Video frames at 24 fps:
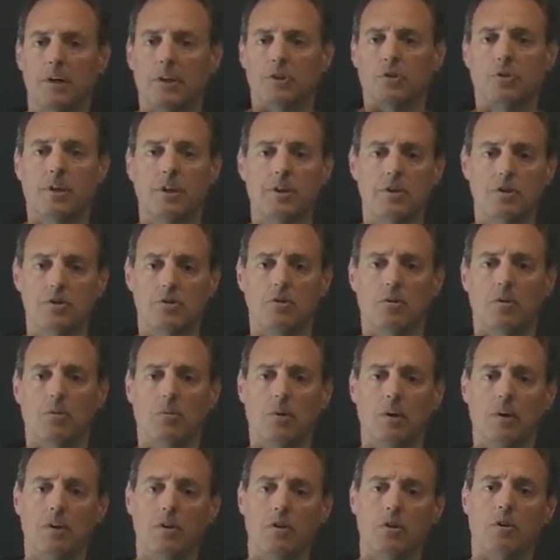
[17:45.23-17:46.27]
I trained this
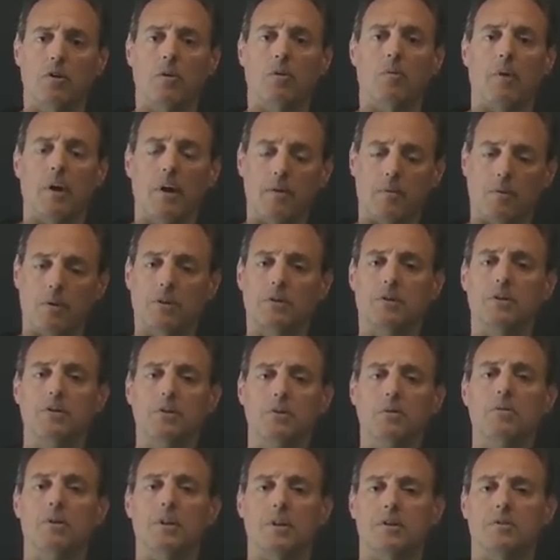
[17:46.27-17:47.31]
neural, neural network to
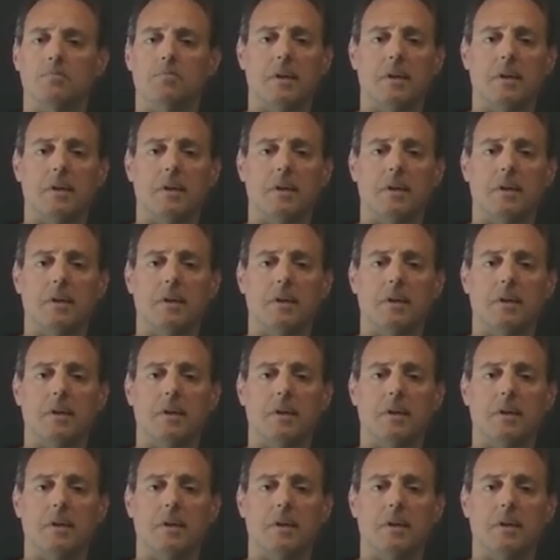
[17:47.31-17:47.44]
do this.